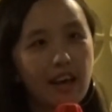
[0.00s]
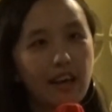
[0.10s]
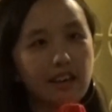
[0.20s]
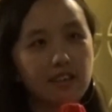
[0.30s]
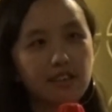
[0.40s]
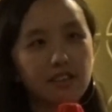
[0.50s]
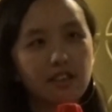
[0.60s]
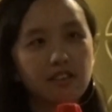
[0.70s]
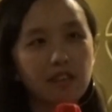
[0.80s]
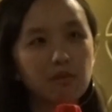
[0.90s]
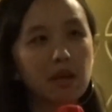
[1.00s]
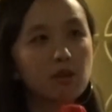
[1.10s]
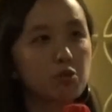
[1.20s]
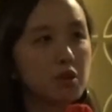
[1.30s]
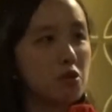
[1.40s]
And
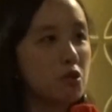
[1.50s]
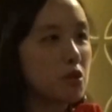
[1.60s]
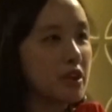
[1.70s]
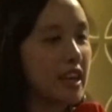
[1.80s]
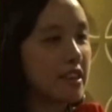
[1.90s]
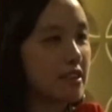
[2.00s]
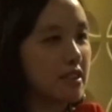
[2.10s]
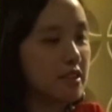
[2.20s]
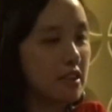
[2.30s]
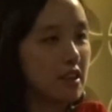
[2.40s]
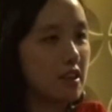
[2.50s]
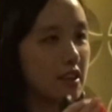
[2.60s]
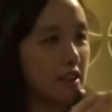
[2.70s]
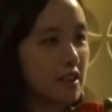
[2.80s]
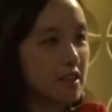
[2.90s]
sometimes when you look at the
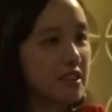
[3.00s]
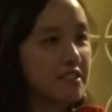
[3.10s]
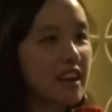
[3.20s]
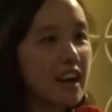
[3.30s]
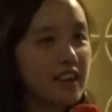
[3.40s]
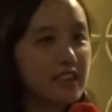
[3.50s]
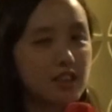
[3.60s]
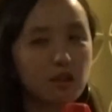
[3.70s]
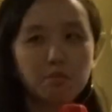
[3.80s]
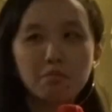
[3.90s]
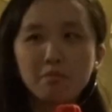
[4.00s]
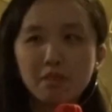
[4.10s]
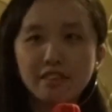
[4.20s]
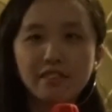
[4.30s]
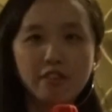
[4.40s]
design,
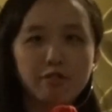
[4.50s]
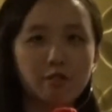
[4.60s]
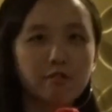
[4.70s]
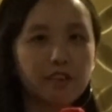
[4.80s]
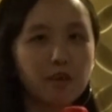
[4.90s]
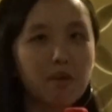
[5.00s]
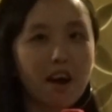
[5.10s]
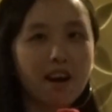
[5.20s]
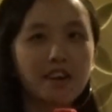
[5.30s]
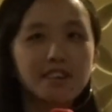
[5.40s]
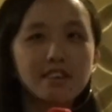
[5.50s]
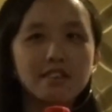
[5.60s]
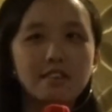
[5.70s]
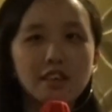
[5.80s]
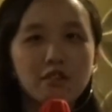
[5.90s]
let's say from Figma,
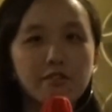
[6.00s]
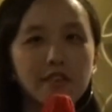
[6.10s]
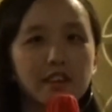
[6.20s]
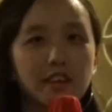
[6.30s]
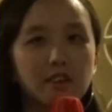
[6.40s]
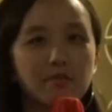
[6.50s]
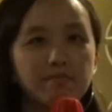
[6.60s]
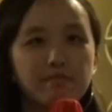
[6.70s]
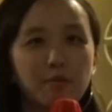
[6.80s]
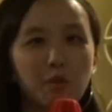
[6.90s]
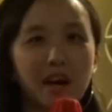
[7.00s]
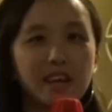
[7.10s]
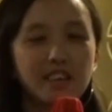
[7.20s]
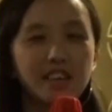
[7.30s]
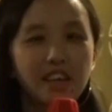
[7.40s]
then you find that
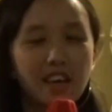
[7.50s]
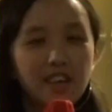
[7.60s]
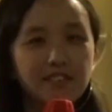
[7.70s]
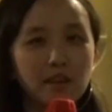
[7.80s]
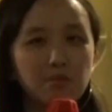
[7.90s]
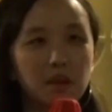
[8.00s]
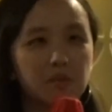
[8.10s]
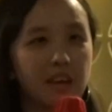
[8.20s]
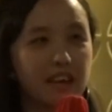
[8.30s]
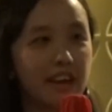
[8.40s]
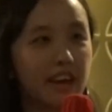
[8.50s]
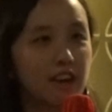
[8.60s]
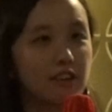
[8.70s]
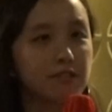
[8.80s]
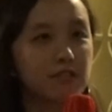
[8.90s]
why sometimes I
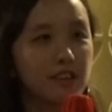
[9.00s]
have